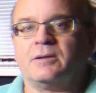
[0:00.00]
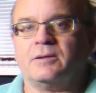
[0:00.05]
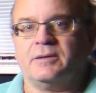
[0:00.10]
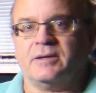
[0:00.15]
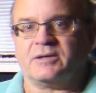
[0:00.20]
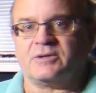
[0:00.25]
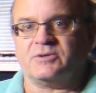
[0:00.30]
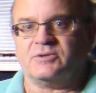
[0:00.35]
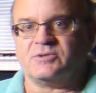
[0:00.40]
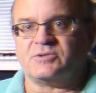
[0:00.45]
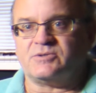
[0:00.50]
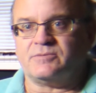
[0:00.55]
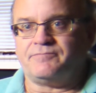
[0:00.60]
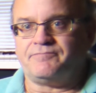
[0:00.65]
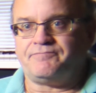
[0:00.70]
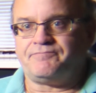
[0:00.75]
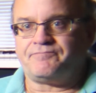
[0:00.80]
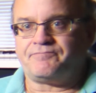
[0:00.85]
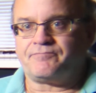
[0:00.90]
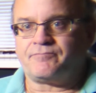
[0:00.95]
connectors,
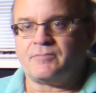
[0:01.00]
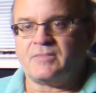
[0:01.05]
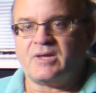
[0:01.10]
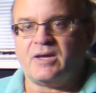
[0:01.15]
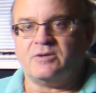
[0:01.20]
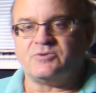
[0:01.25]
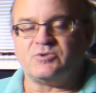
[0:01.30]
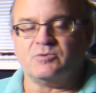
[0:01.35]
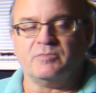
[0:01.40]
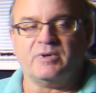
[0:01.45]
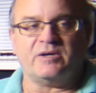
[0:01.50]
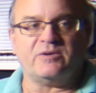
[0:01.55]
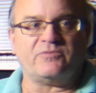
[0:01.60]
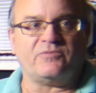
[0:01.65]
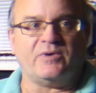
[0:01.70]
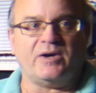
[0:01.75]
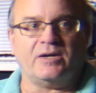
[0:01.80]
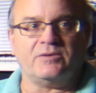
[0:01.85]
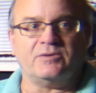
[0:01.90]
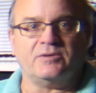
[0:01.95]
as you might
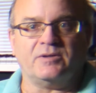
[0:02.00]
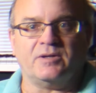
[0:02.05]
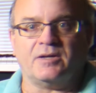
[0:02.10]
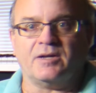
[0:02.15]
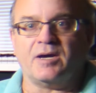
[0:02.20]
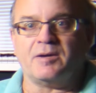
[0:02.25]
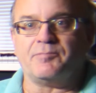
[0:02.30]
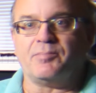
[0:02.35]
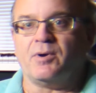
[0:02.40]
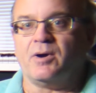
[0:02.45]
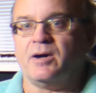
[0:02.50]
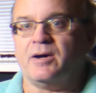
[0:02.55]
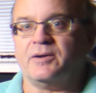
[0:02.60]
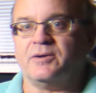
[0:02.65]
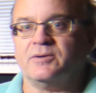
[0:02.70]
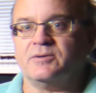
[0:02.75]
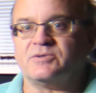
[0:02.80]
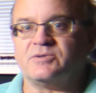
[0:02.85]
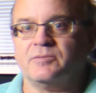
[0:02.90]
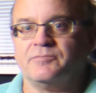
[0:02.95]
find in an iPod
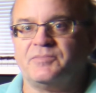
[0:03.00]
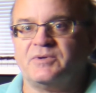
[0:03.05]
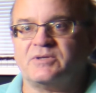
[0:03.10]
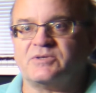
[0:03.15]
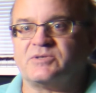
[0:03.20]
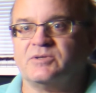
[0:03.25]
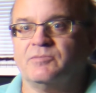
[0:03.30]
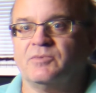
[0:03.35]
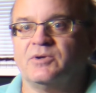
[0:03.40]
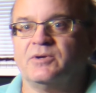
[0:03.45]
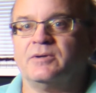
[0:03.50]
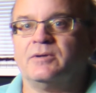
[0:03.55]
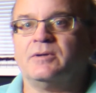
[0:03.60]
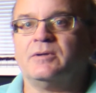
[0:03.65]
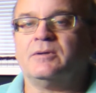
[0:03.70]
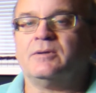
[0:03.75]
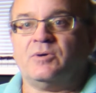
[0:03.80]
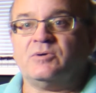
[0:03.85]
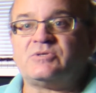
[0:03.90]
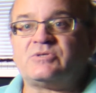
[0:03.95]
or something similar.
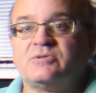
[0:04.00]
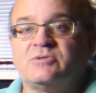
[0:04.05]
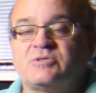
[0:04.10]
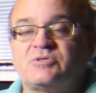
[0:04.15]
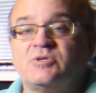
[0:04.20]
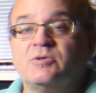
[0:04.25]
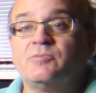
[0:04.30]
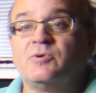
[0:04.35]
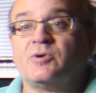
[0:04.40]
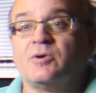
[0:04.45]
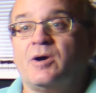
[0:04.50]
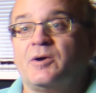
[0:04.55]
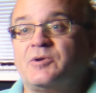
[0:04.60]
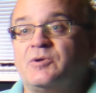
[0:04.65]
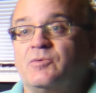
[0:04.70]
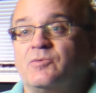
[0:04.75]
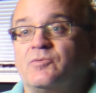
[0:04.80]
Most consumer audio